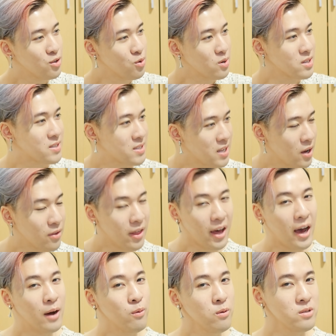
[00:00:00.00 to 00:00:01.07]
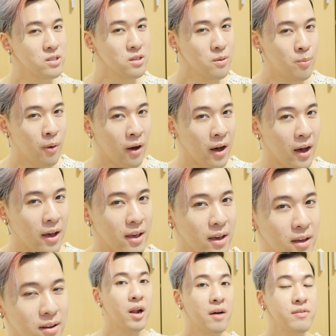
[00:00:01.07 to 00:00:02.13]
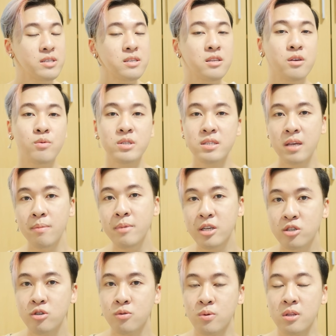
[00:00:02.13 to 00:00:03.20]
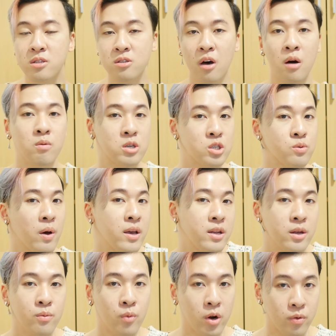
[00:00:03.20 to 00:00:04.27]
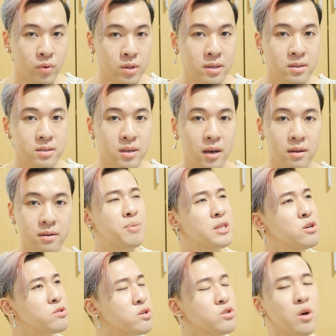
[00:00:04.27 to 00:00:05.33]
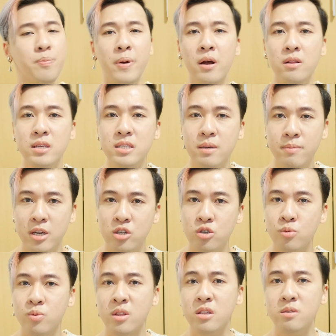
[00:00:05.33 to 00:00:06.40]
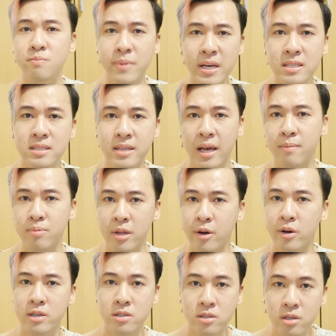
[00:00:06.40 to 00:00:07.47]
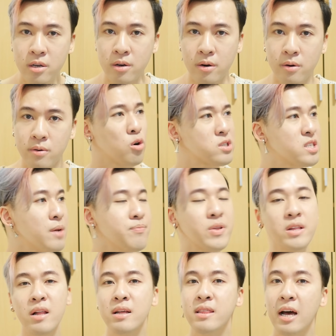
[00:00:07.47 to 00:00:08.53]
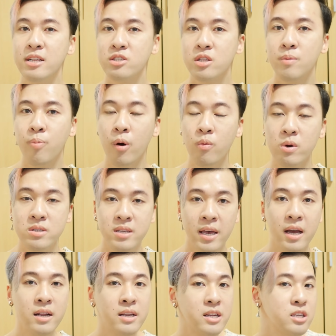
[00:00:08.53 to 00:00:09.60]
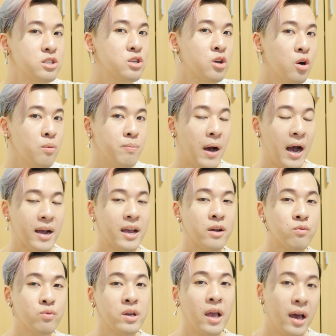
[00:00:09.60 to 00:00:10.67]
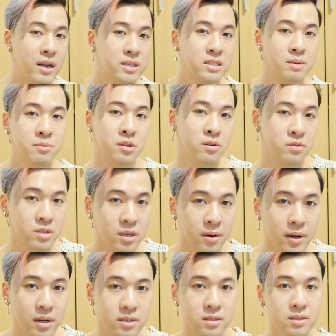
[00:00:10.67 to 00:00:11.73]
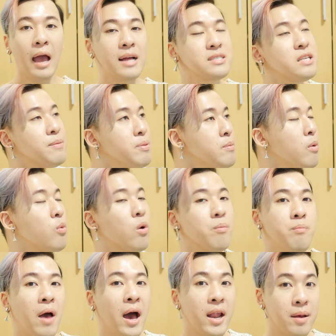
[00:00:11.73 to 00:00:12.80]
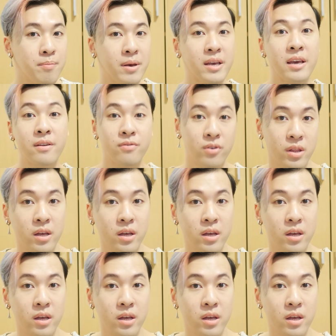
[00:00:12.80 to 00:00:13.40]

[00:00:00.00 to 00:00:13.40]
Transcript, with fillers: You could sell that, I will still buy it. But obviously there was some issues with the song, which is why he didn't want to release it. But there was also apparently some issues with its mixtape lyrics too, or something like that, to the point where Taehyung needed to go back and re-edit some of those lyrics. And some people were mad at Big Hit for